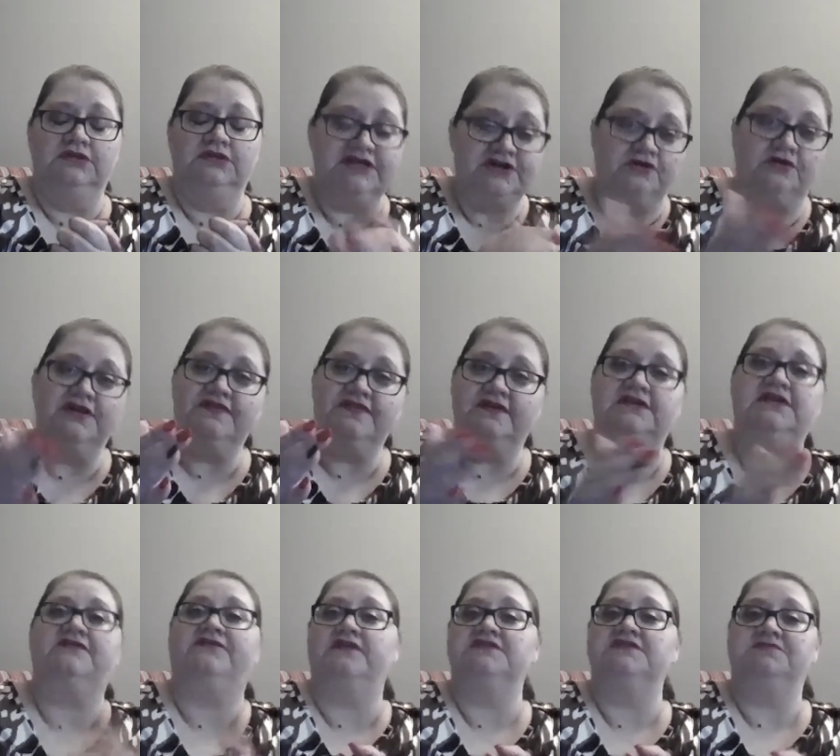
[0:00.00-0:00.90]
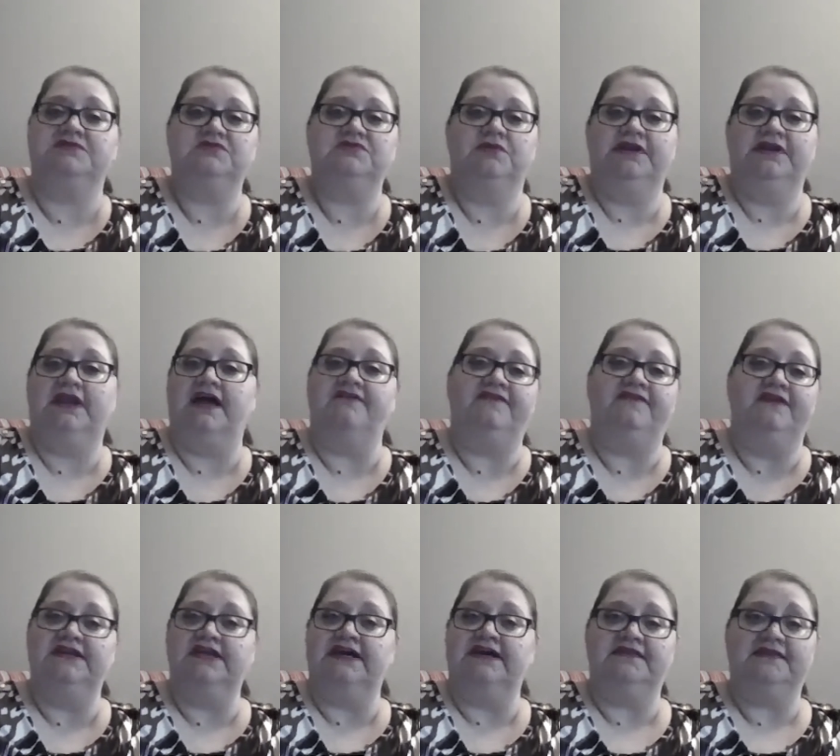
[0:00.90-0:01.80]
literally the difference between life
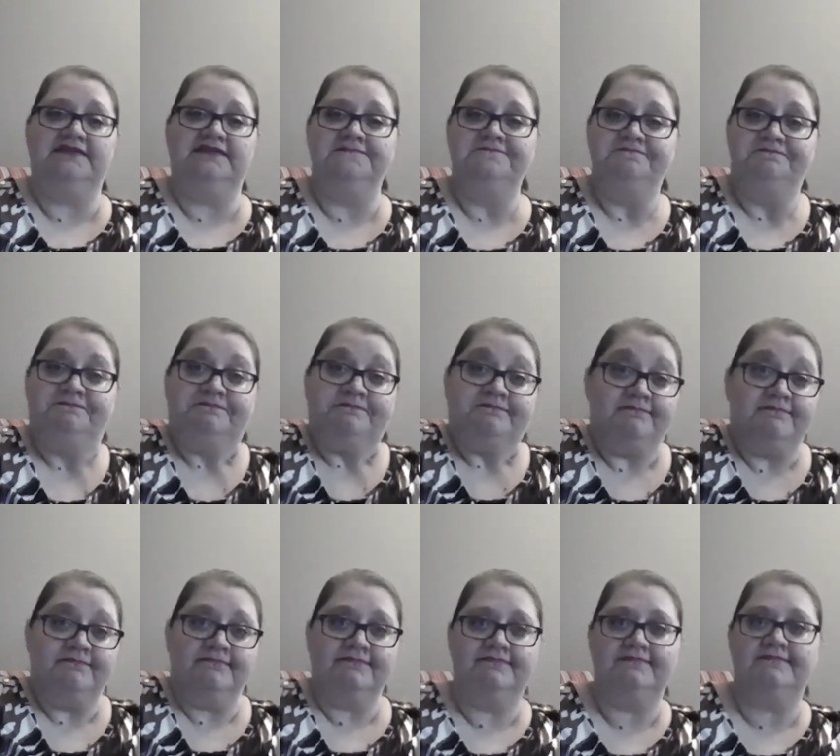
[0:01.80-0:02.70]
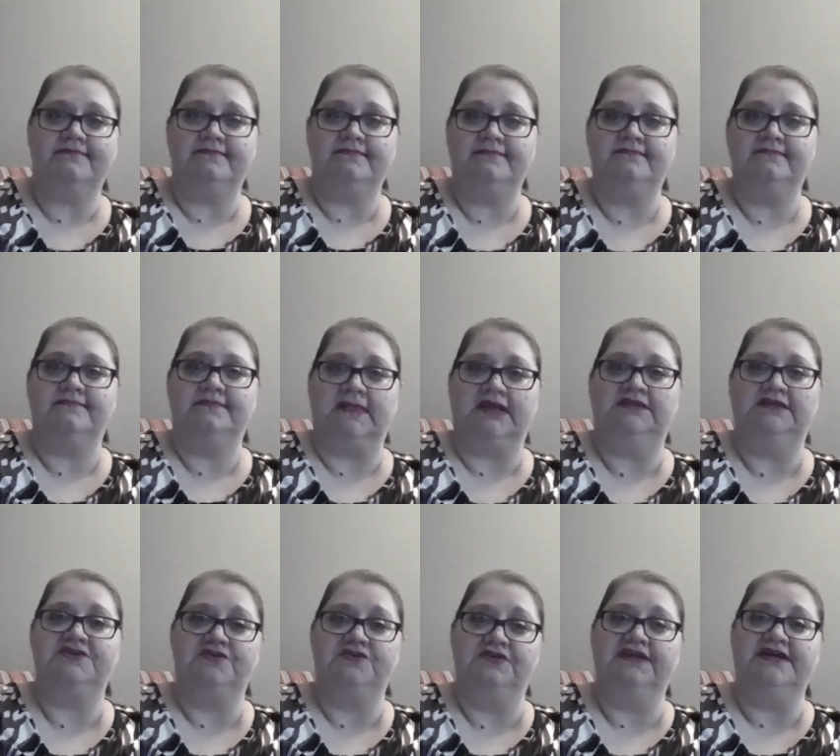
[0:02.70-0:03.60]
and death.
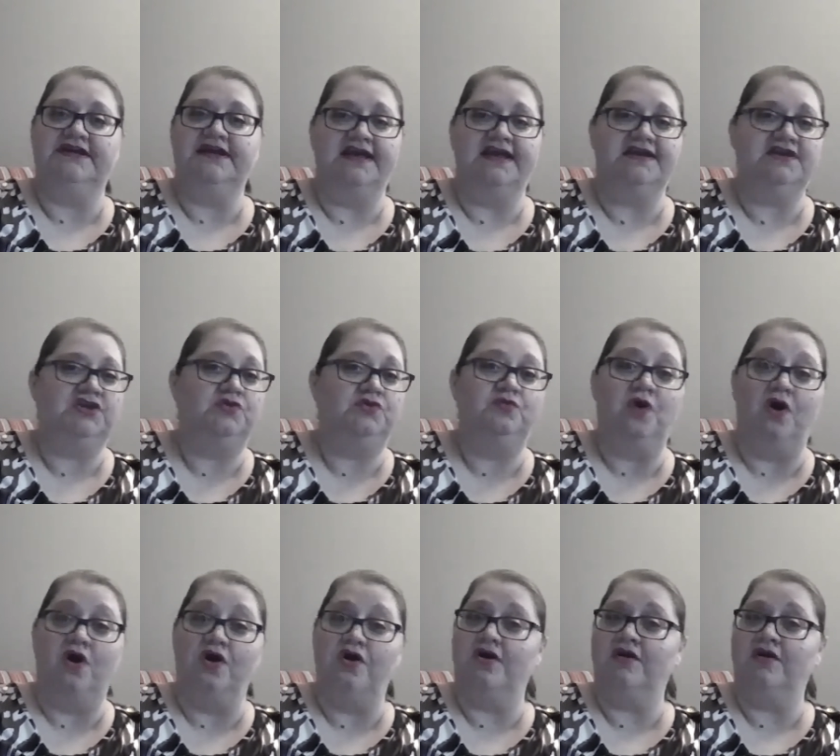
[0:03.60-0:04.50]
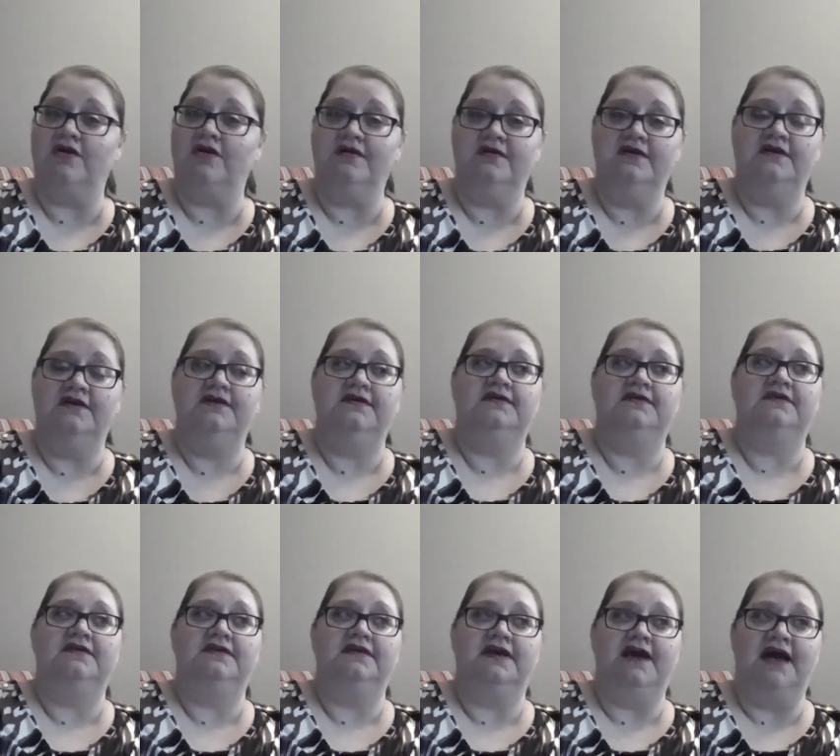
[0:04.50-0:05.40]
Literally. And you are
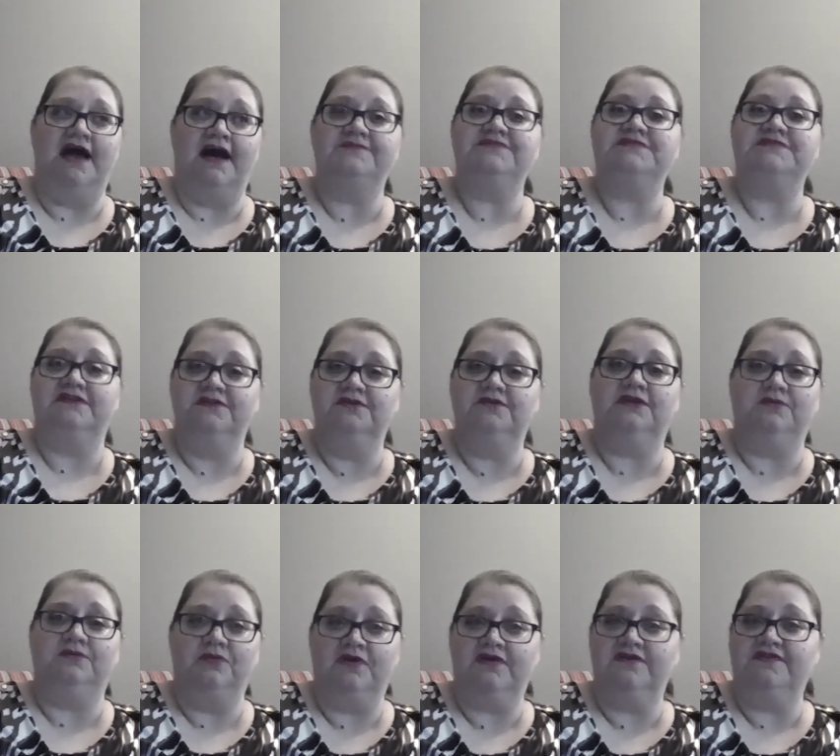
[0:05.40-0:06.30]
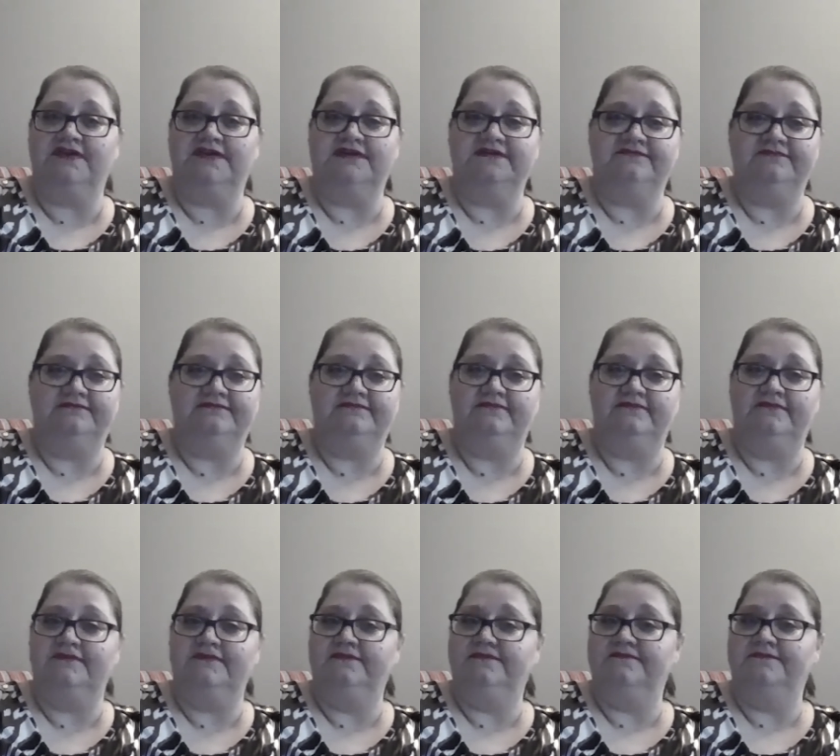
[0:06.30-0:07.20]
absolutely worth it.
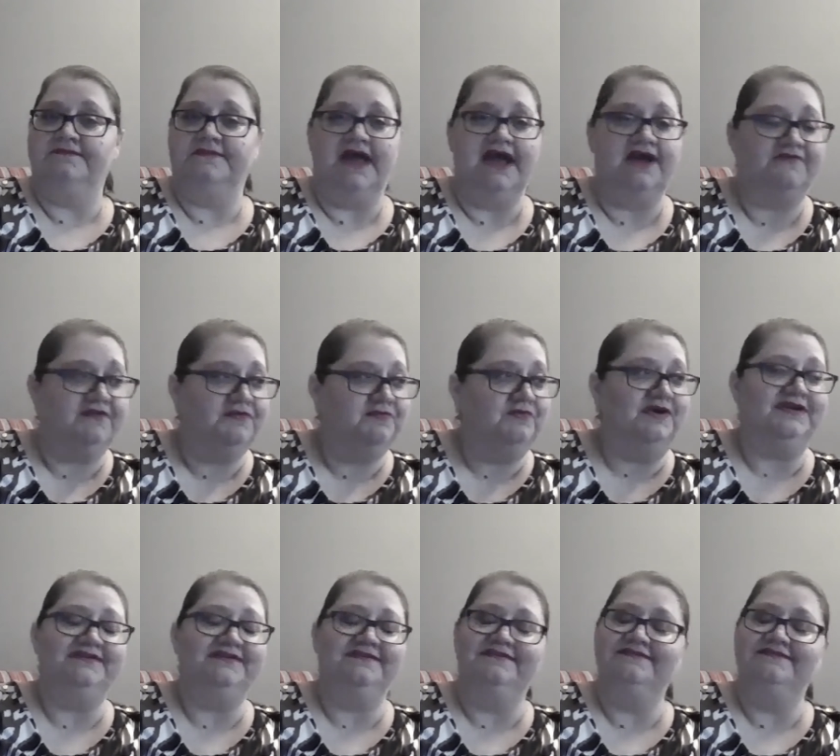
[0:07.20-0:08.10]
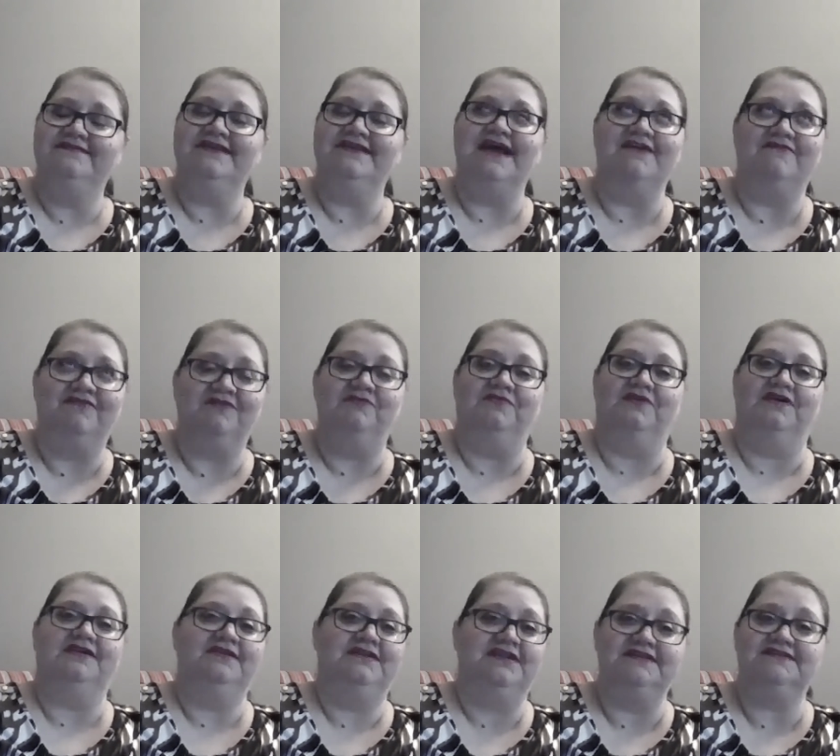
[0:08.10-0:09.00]
Everyone
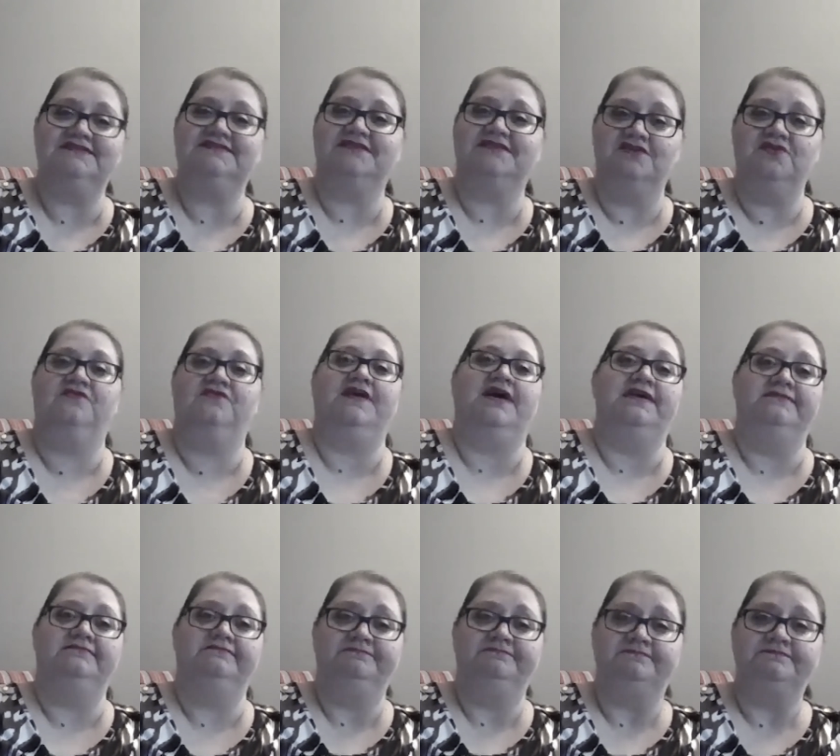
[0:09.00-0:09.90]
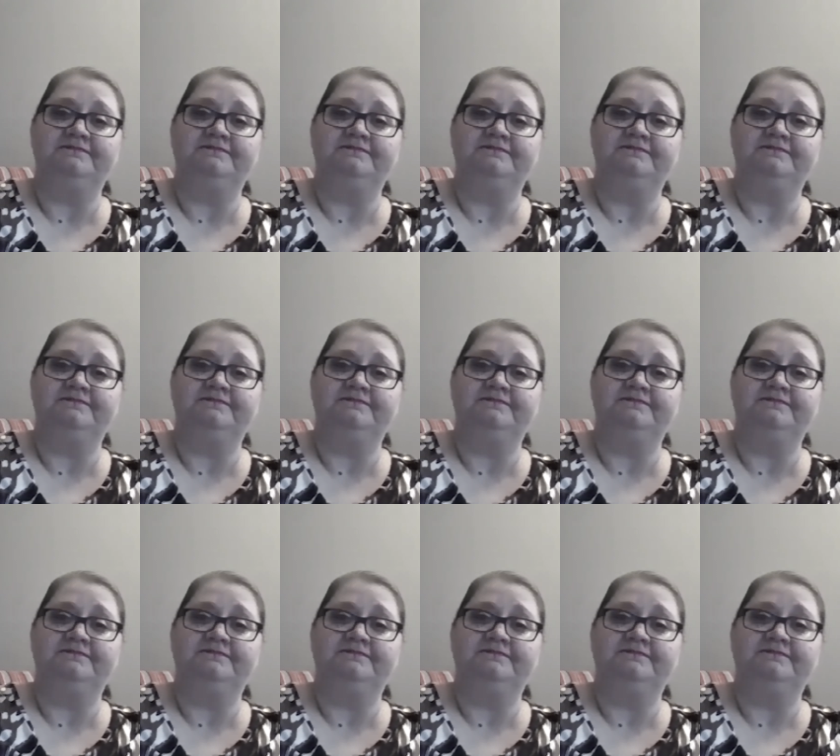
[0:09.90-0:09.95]
needs to know that.